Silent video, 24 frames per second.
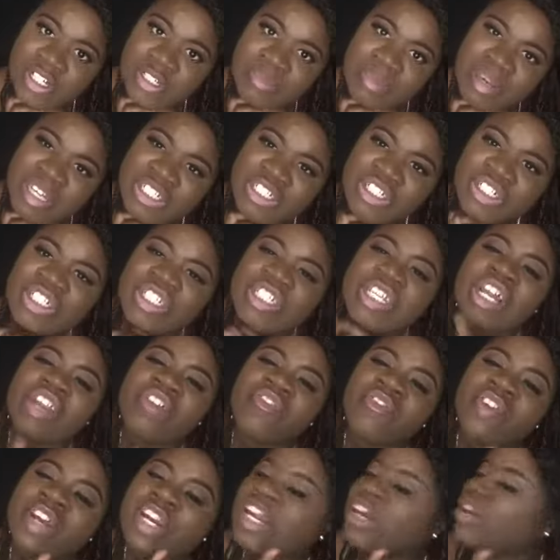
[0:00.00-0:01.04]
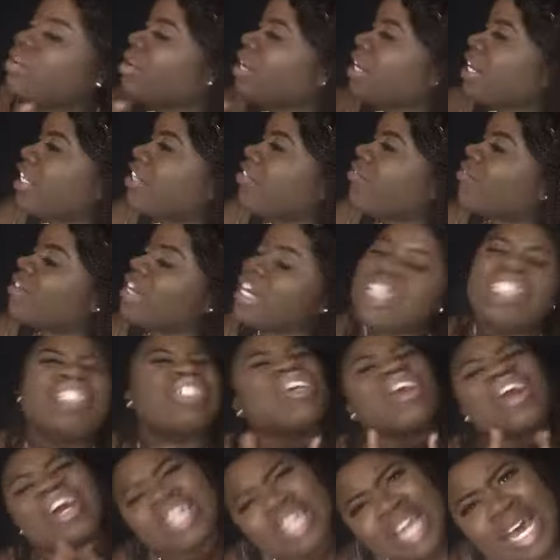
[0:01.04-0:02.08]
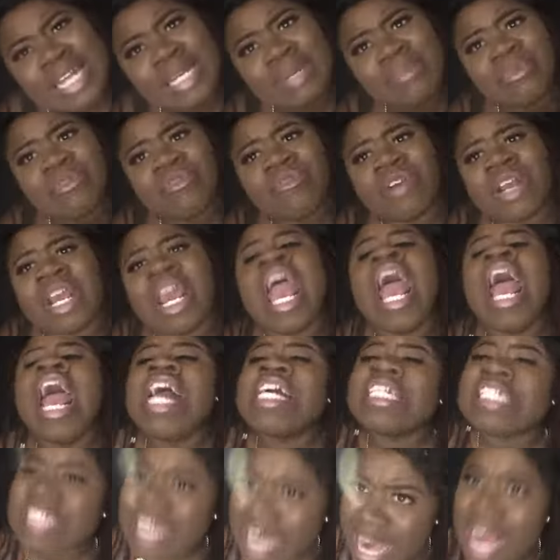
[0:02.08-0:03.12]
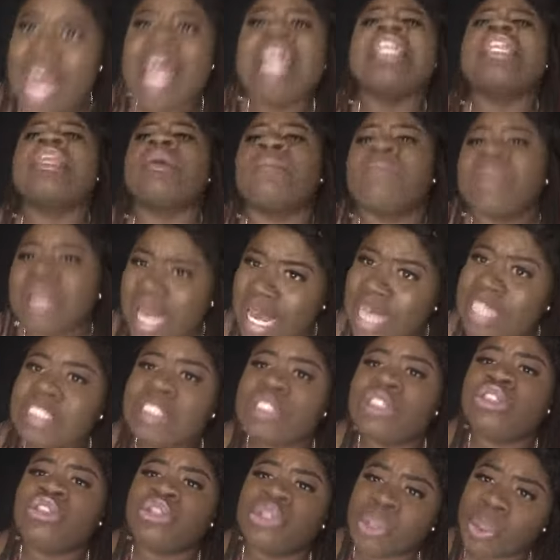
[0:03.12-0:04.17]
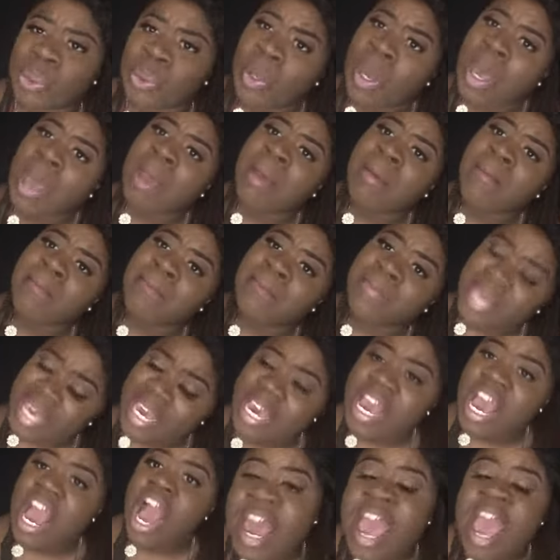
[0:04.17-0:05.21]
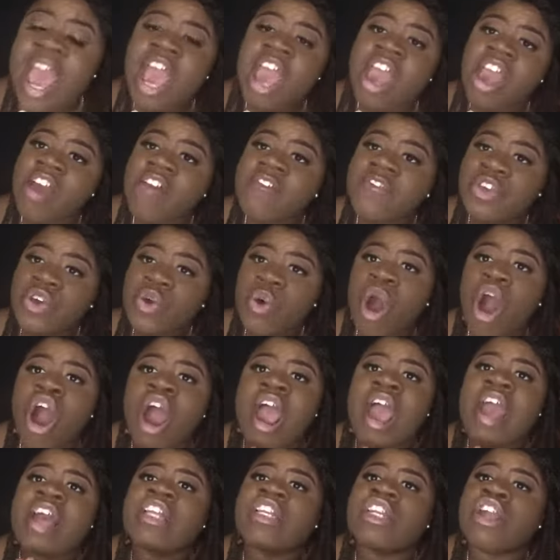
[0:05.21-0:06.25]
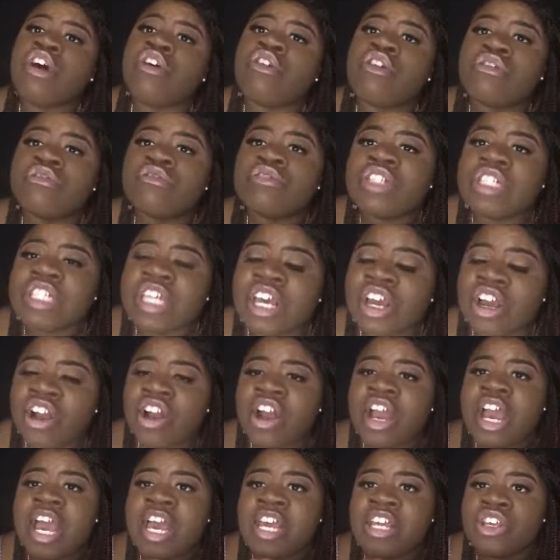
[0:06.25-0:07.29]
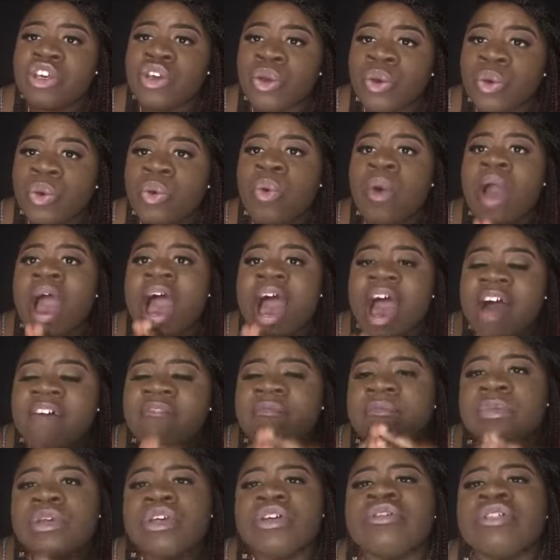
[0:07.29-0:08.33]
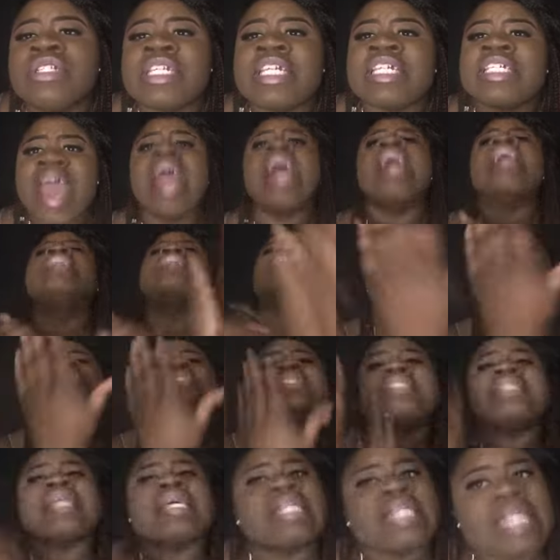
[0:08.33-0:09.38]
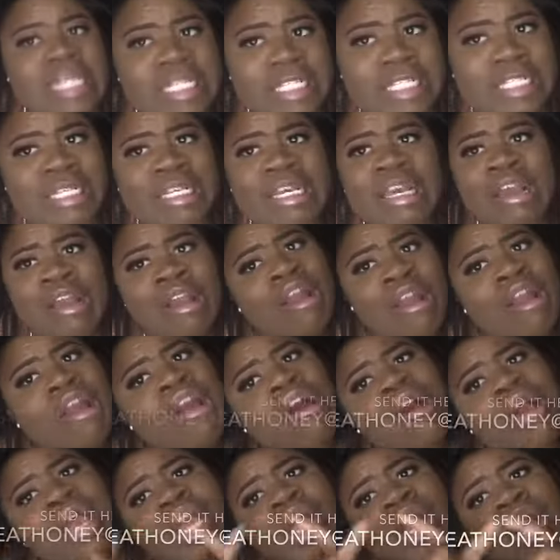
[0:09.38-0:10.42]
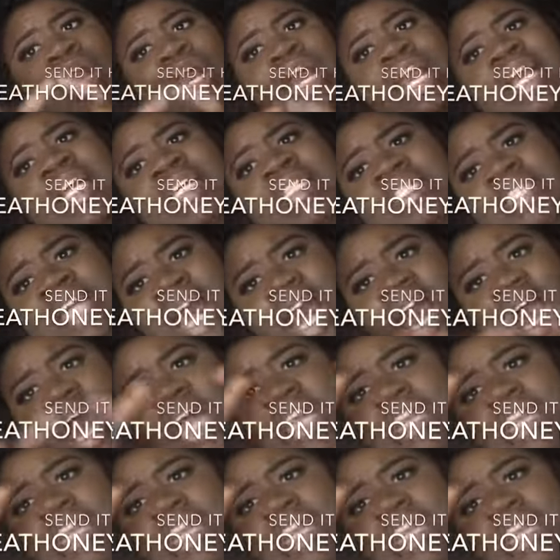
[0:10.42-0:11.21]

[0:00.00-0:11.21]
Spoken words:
Make sure you tell a friend. I know another friend that your girl London Marie is in the place to be. If you are a local singer and you have music, send it to your girl. Here is the